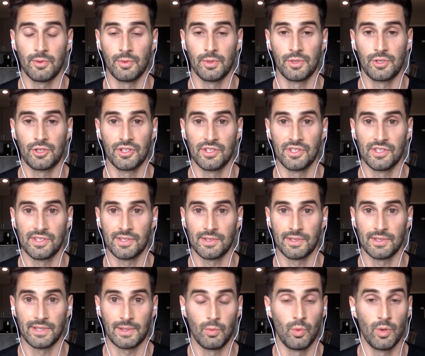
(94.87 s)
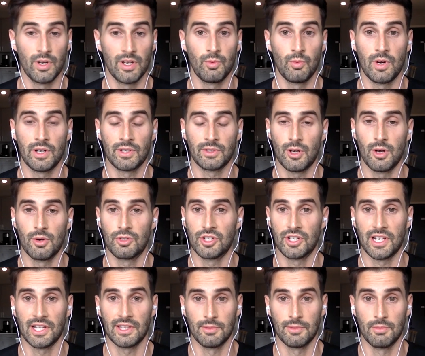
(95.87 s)
which is like one-on-one
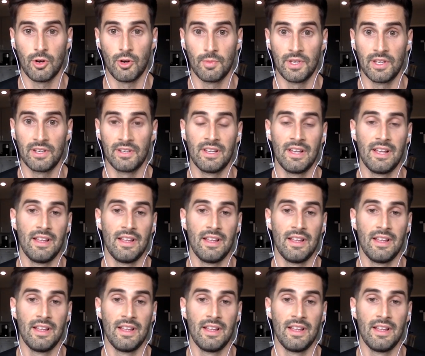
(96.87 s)
coaching at the moment